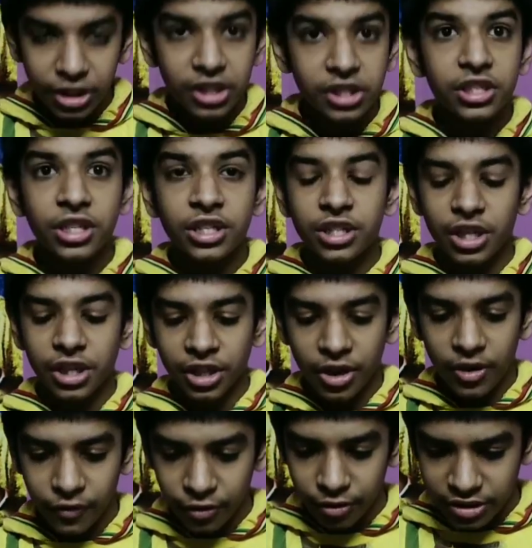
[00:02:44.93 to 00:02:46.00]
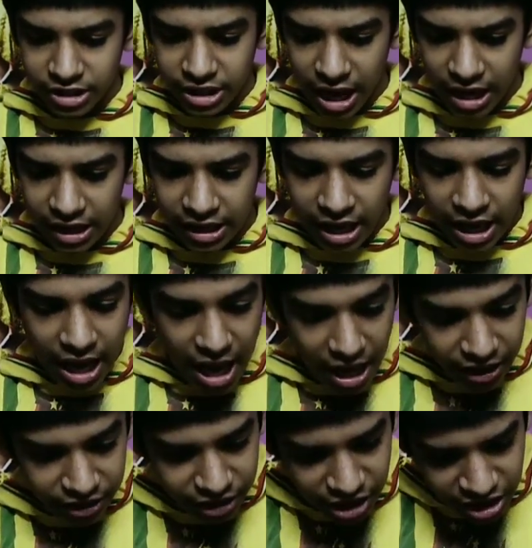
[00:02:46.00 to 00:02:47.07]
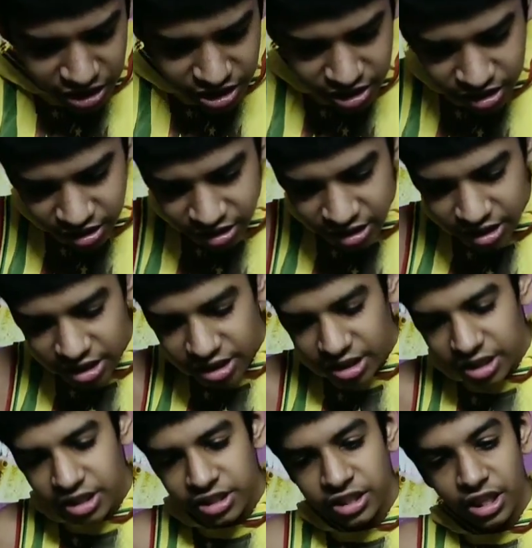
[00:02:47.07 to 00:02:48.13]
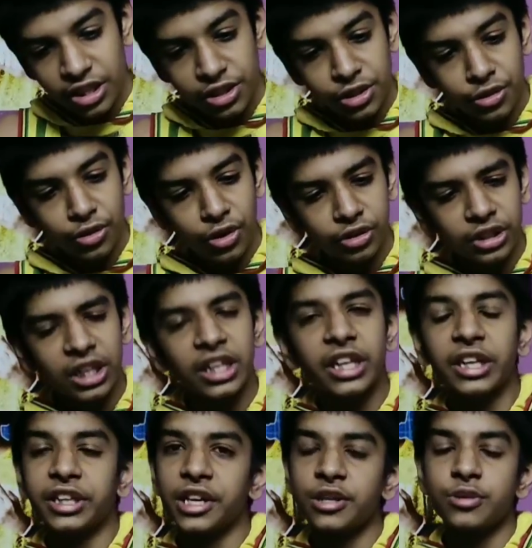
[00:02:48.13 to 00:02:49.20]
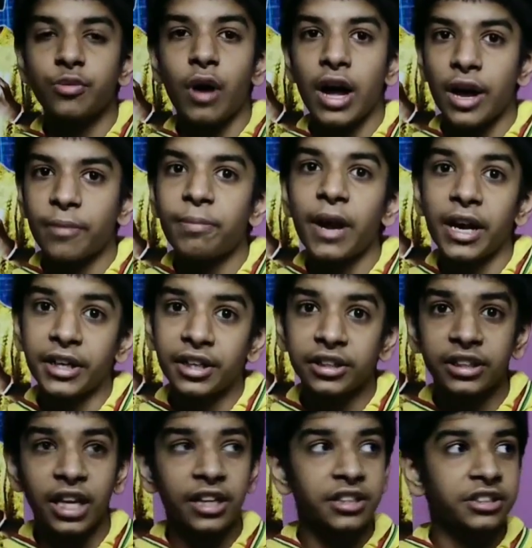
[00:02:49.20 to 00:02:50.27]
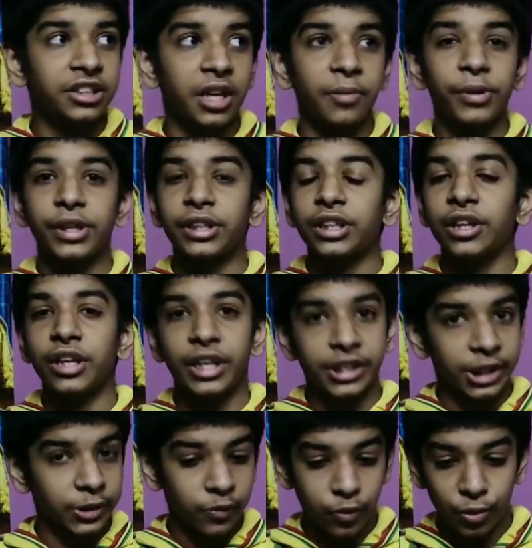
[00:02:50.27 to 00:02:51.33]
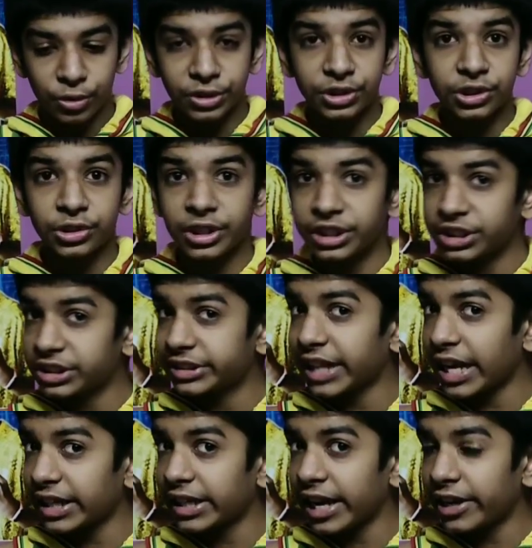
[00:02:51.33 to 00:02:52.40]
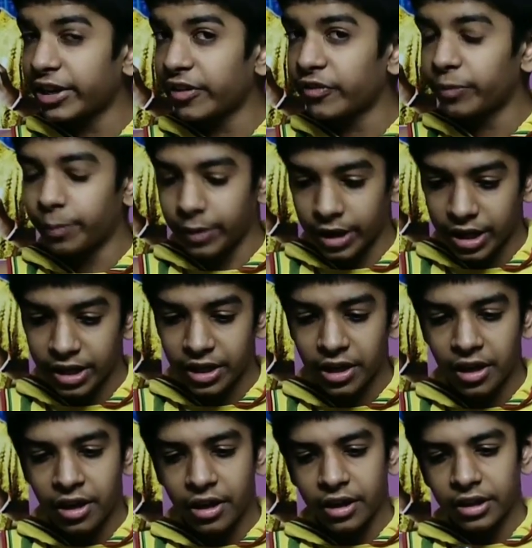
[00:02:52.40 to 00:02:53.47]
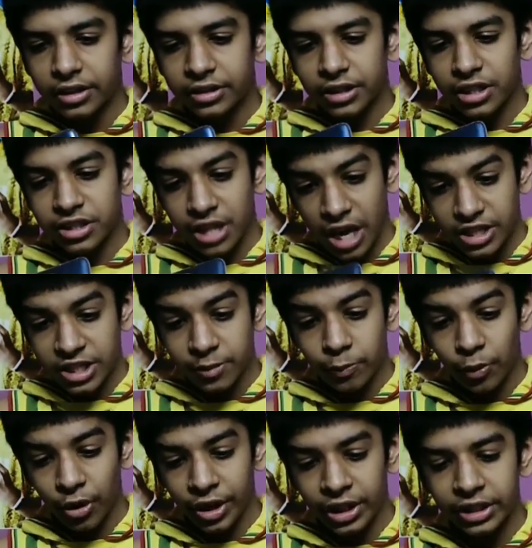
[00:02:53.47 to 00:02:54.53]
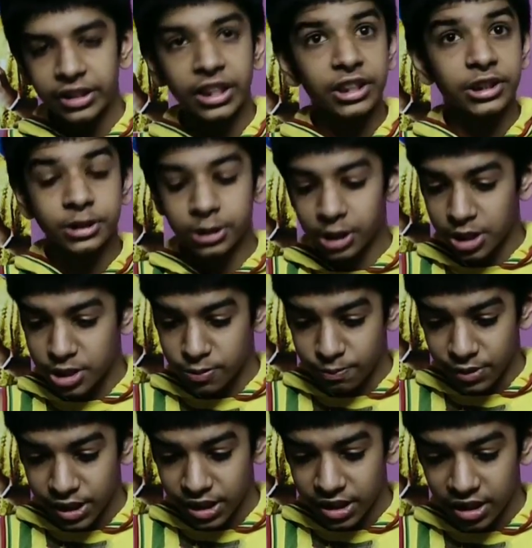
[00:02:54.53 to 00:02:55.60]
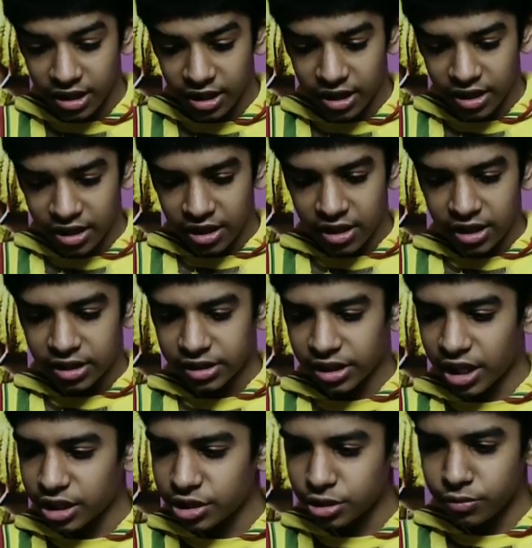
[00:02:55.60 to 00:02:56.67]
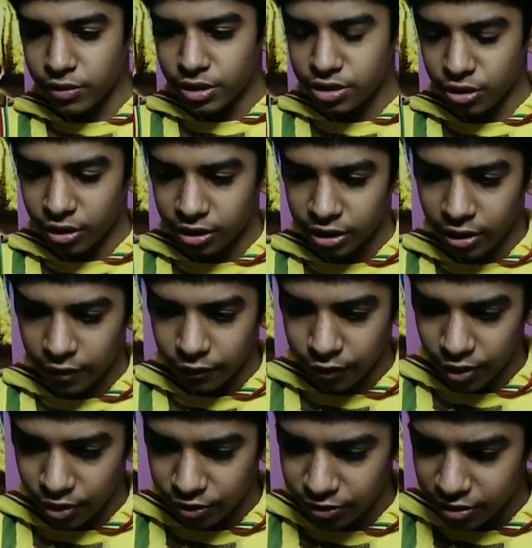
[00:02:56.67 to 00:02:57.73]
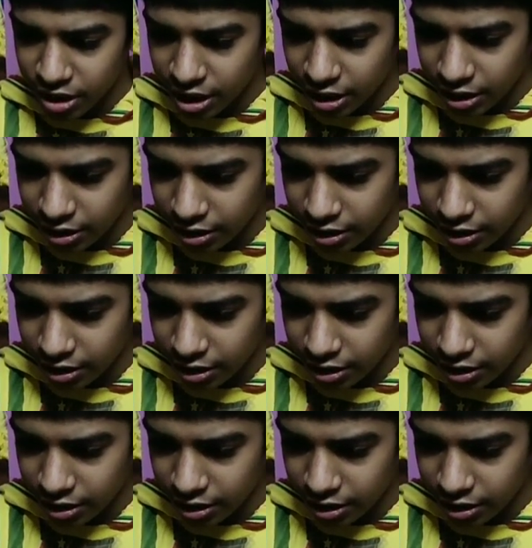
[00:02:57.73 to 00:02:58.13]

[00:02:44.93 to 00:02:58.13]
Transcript: this is the earphone jack, and this is the latest wire pattern that is coming in the latest phone. So this is that kind of plug. The charging point, this is the speaker. Let's switch on the phone.